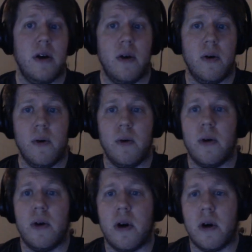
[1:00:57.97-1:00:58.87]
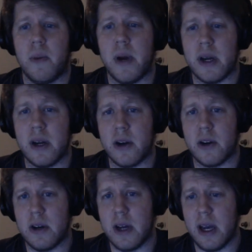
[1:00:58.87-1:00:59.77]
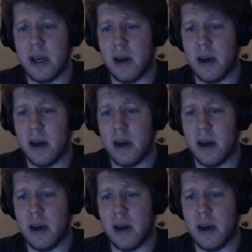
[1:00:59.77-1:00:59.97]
Or are we going to create